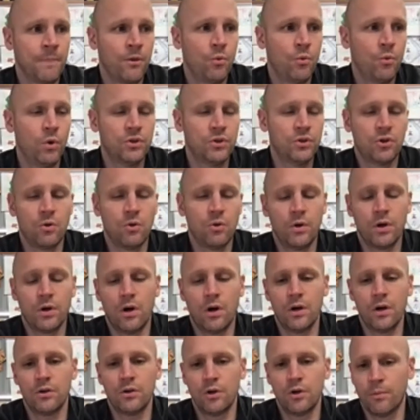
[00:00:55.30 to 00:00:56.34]
what's going
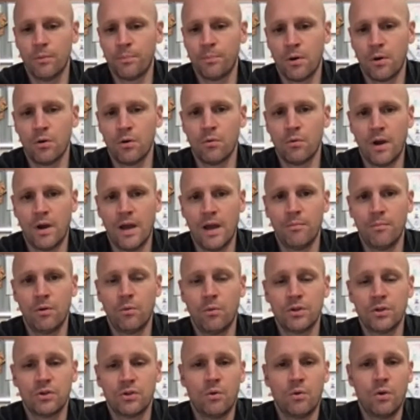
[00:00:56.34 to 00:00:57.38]
on in your program, but
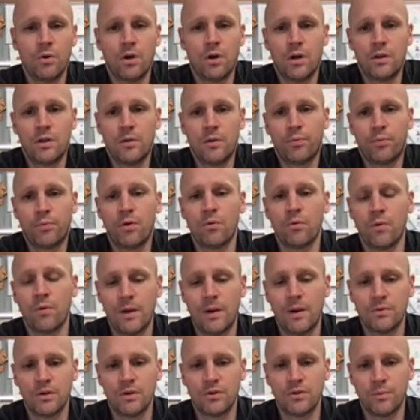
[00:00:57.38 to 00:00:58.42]
what's going on in the
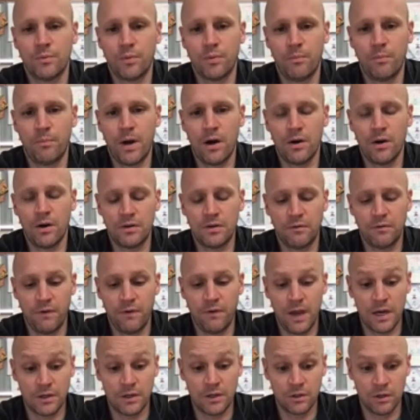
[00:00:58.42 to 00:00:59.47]
programs that you're preparing to
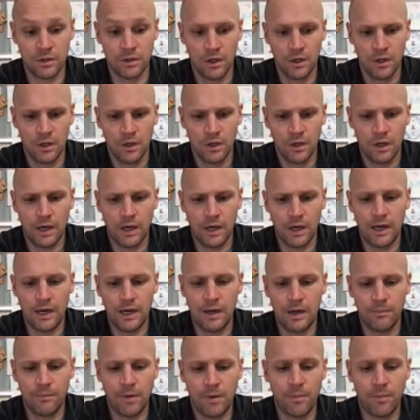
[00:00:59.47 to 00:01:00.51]
face.
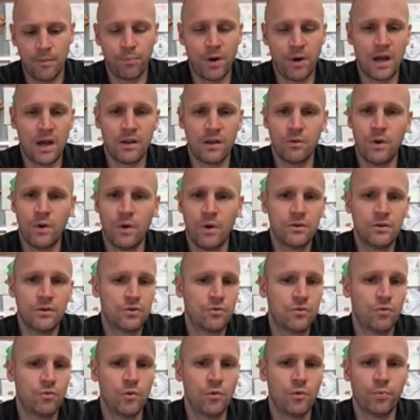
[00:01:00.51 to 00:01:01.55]
Uh, I'm proud of the way this
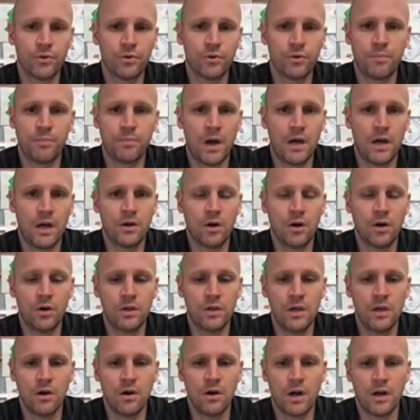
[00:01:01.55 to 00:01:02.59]
group responded all
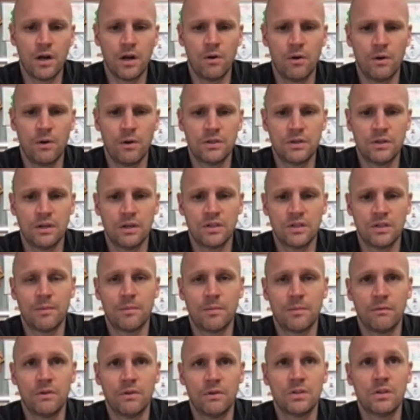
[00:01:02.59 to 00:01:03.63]
year, and I know I said
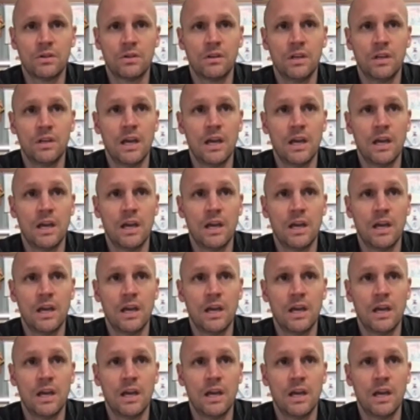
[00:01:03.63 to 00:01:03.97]
some of this at the